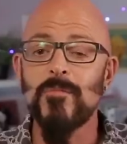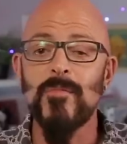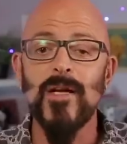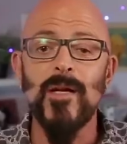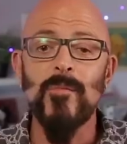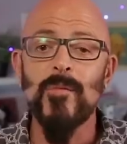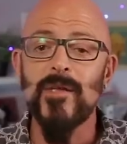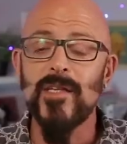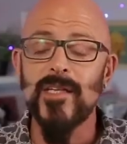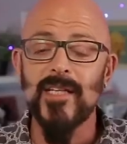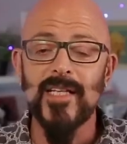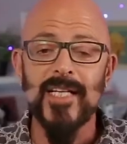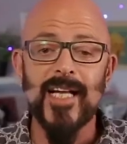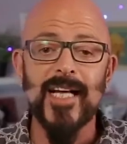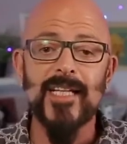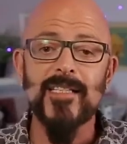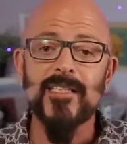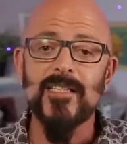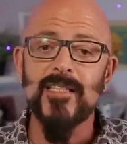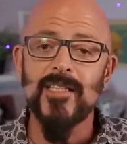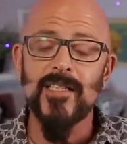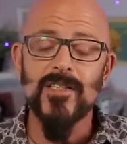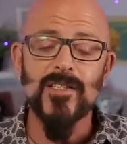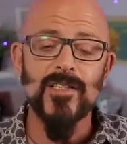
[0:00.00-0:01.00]
maybe the
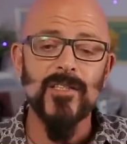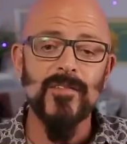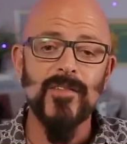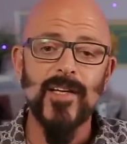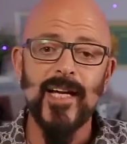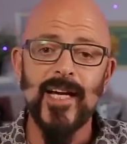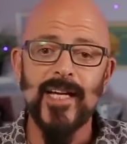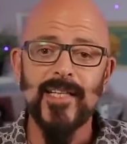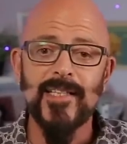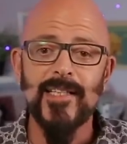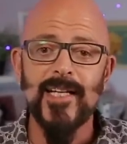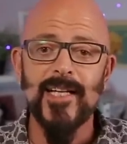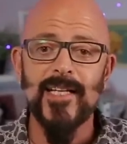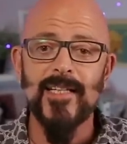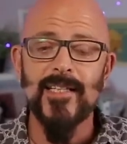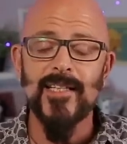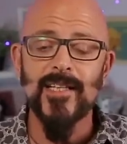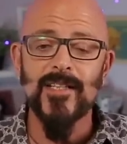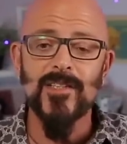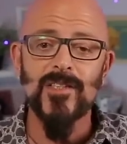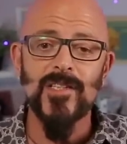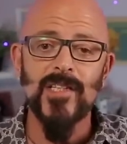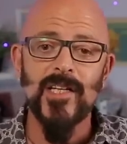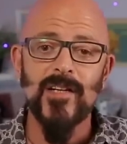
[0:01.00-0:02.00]
next edition of Cat Daddy
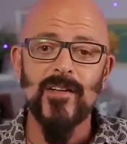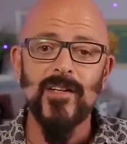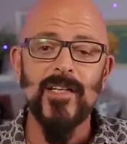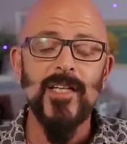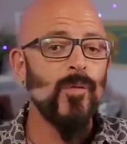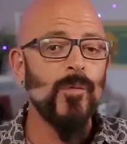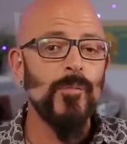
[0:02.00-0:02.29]
Dictionary